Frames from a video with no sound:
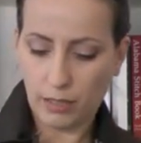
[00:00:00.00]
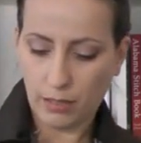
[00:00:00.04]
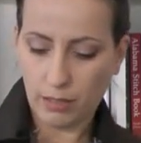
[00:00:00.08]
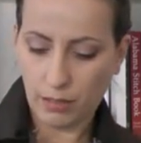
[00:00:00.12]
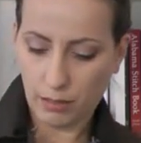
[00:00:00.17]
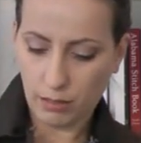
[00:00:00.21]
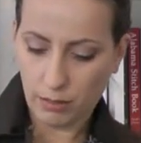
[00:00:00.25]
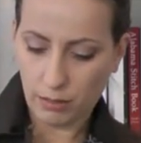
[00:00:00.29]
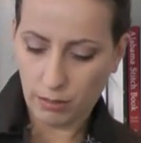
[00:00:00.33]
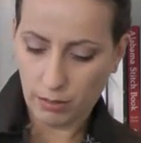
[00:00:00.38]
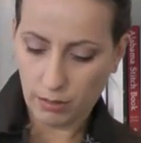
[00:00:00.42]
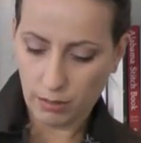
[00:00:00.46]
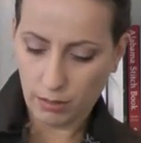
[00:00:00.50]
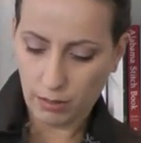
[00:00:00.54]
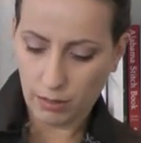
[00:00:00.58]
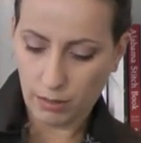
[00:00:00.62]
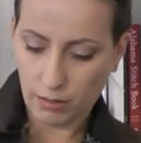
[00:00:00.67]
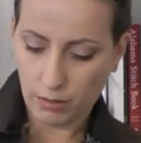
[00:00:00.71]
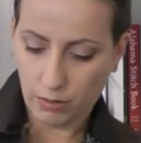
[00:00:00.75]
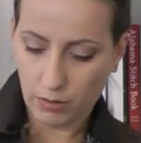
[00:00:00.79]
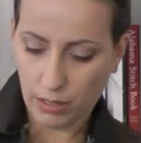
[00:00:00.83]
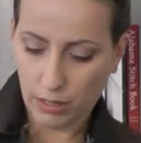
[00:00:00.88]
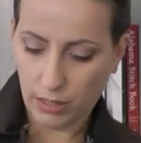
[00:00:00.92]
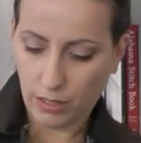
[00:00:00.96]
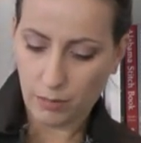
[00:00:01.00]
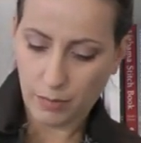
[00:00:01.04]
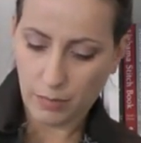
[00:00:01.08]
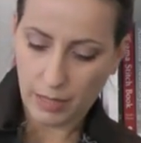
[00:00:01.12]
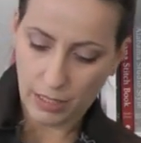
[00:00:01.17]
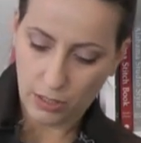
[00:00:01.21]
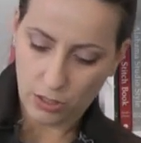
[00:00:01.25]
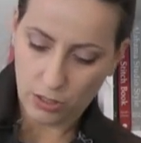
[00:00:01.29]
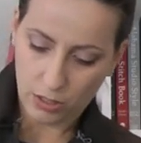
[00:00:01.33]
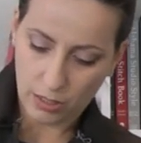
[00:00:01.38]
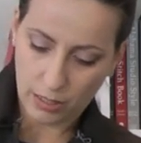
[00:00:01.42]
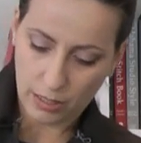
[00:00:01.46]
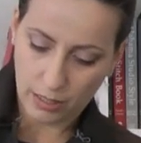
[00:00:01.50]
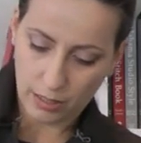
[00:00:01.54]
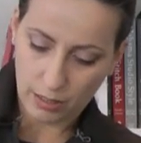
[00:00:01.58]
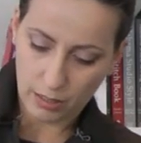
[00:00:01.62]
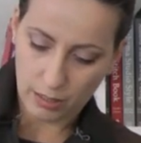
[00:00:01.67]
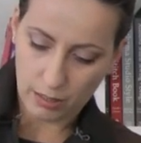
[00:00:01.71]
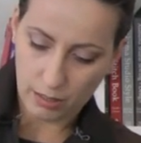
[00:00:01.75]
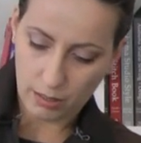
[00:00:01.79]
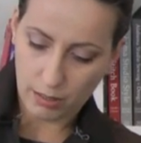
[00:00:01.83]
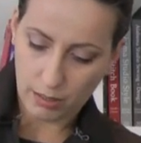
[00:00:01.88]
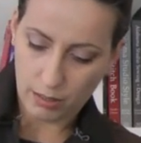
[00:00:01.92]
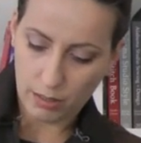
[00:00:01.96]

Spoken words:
You can imagine that